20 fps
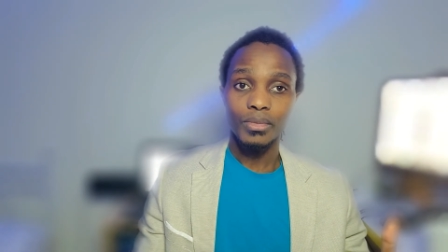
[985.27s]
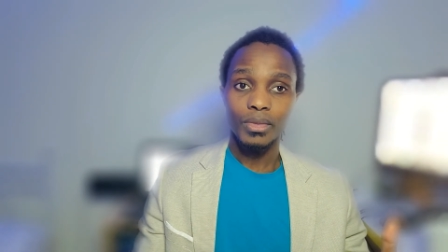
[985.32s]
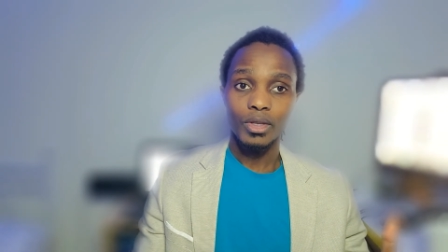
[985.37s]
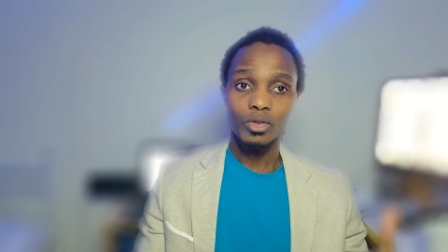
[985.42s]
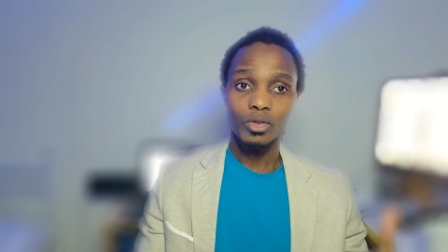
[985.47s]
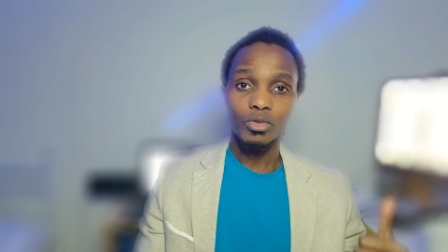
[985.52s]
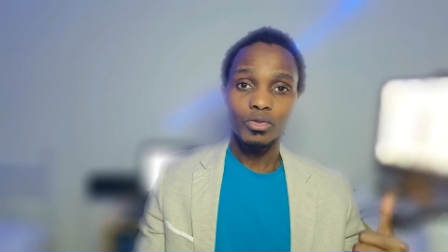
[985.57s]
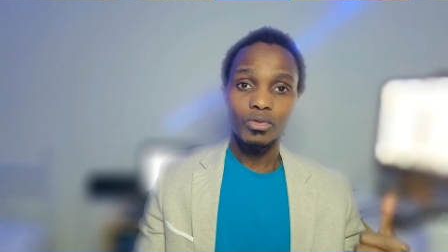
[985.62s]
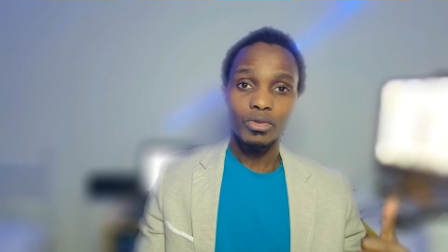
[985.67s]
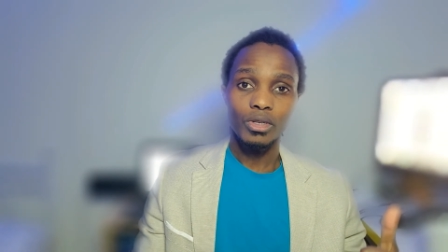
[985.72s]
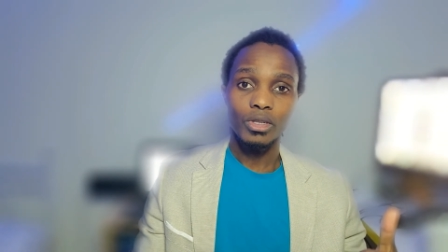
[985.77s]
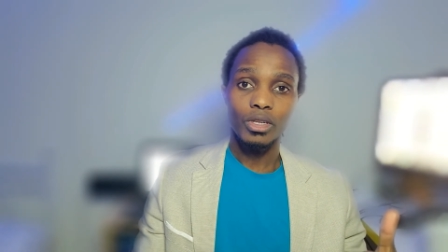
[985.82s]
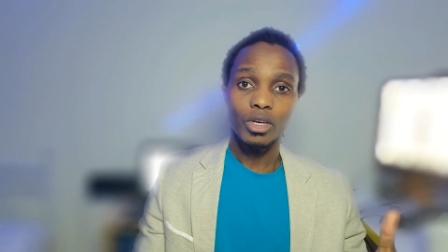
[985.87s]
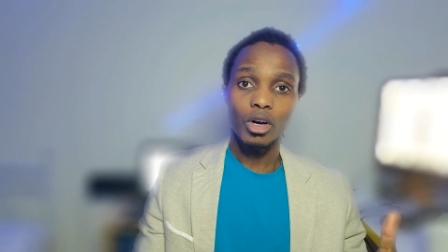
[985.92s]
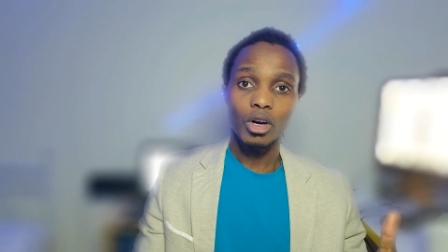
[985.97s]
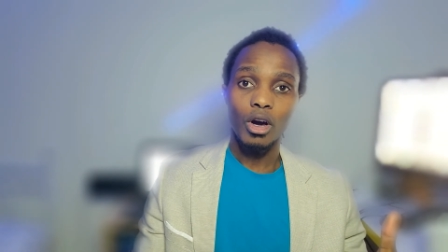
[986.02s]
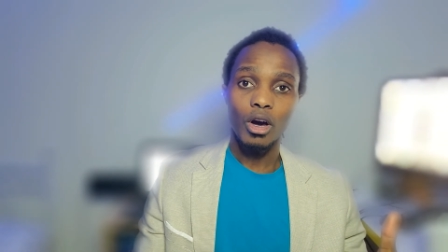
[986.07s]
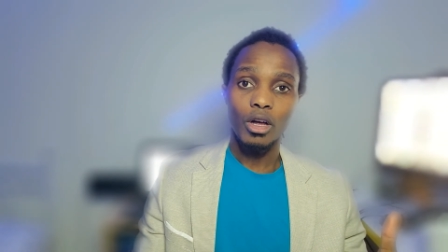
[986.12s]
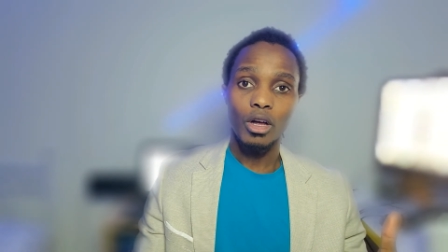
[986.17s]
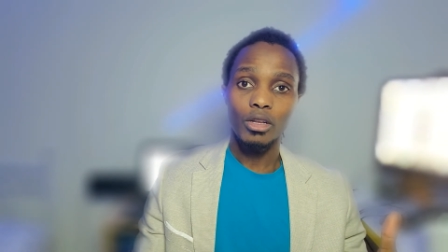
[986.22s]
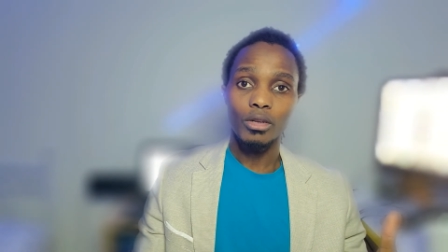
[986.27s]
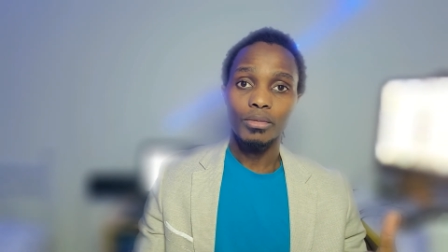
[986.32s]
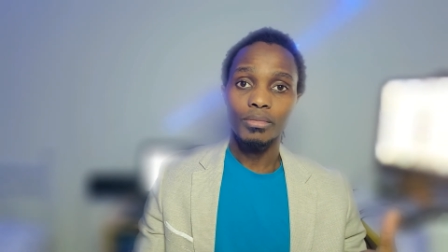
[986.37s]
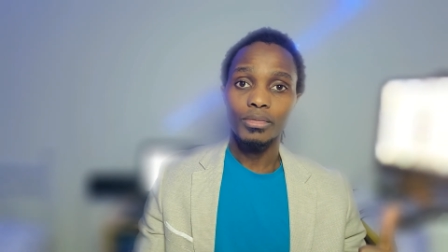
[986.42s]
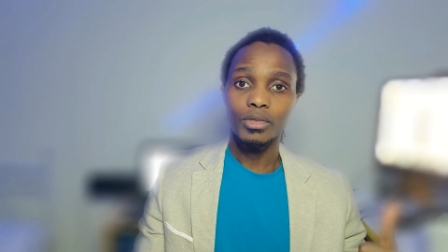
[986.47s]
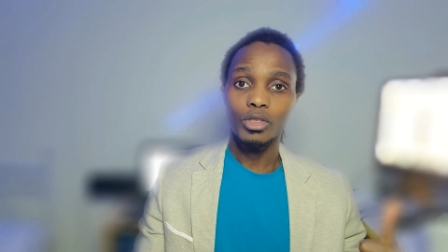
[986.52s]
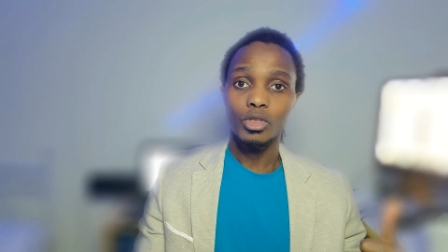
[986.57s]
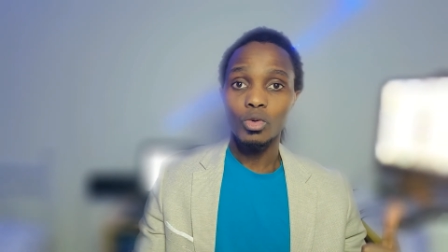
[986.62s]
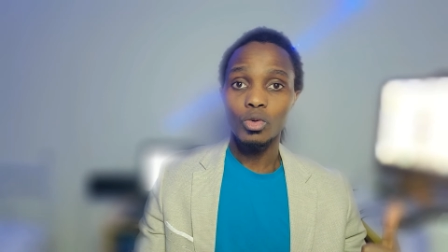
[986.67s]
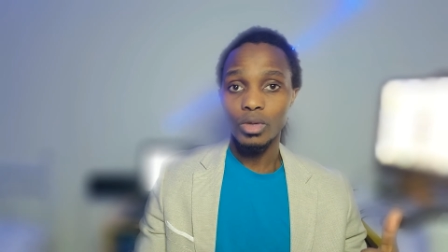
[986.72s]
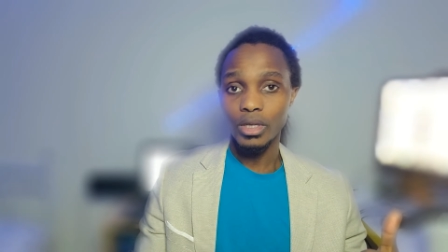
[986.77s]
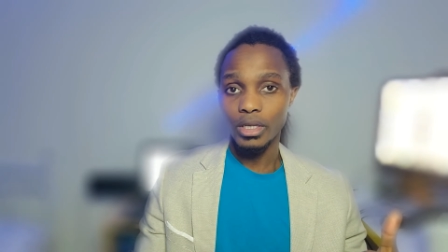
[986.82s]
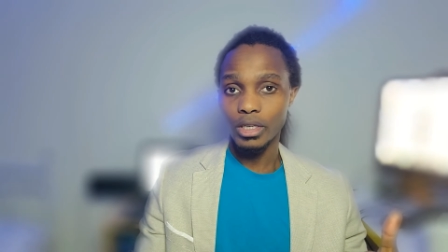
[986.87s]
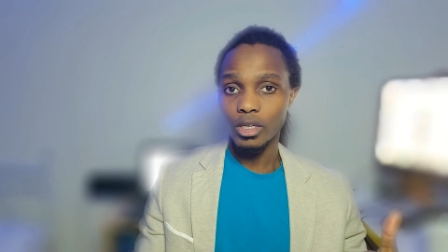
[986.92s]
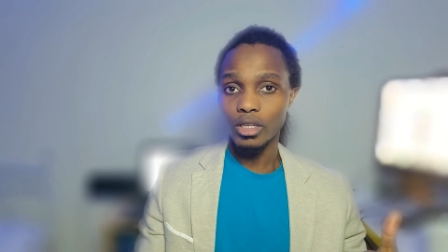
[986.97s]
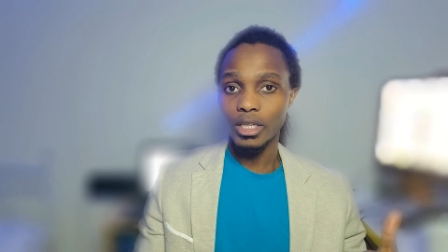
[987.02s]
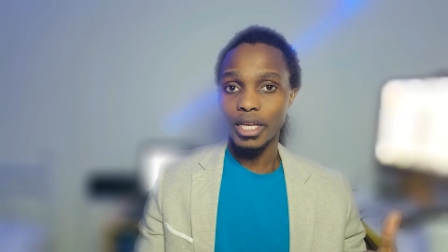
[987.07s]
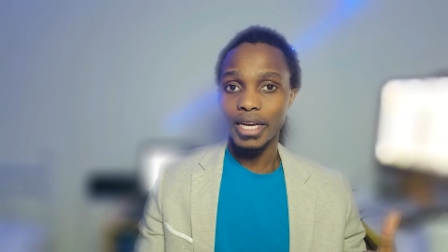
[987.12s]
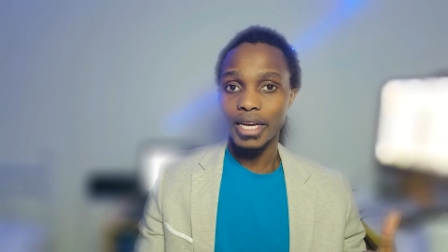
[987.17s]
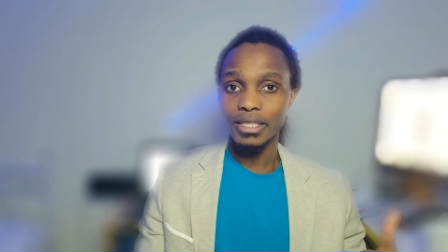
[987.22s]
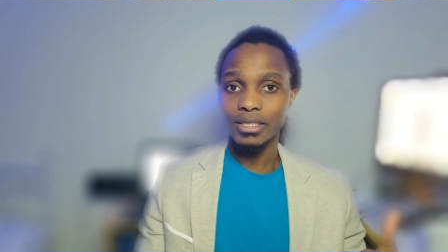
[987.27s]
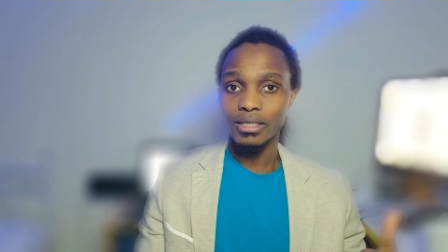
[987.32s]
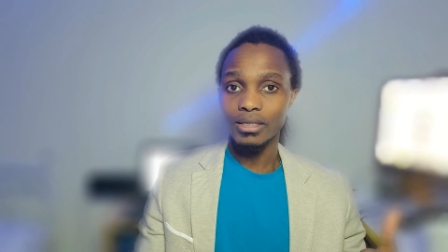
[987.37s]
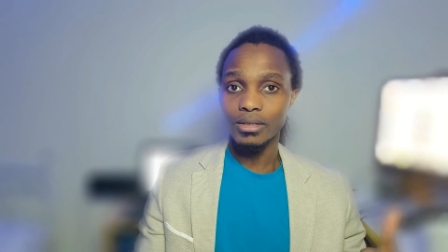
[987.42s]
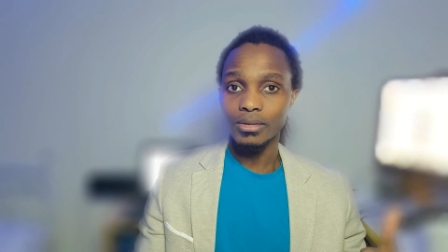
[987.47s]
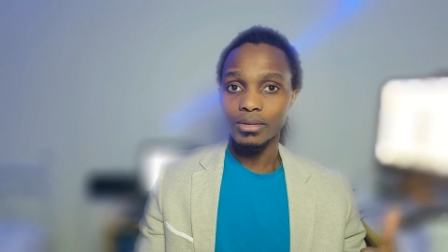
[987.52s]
to feel calm, cool, and collected.